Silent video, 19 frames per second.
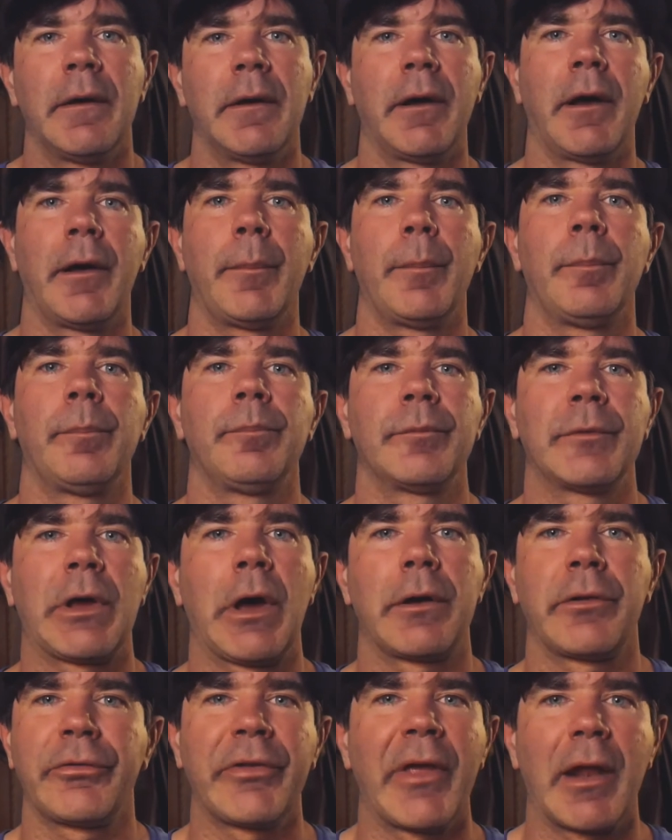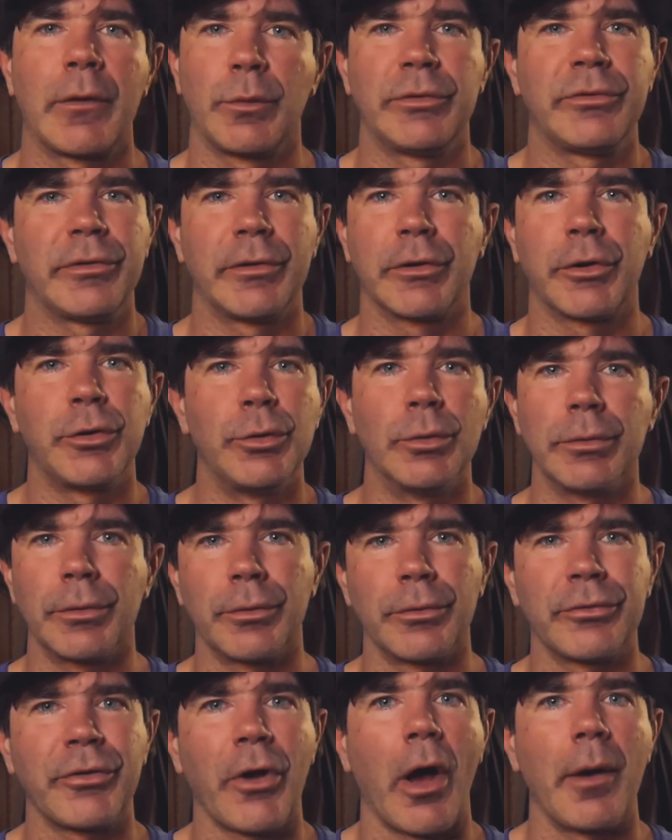um, got a sandwich at a cute
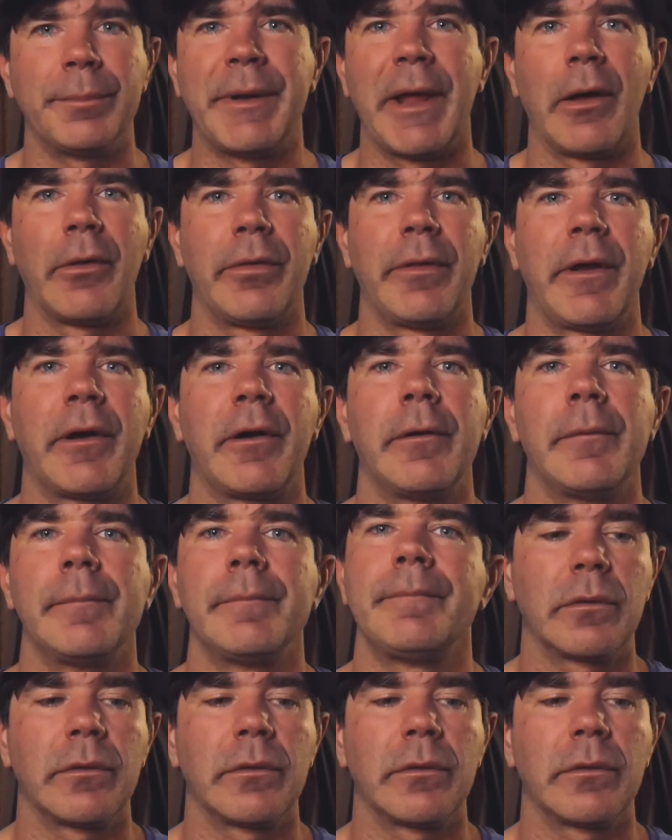little shop down there.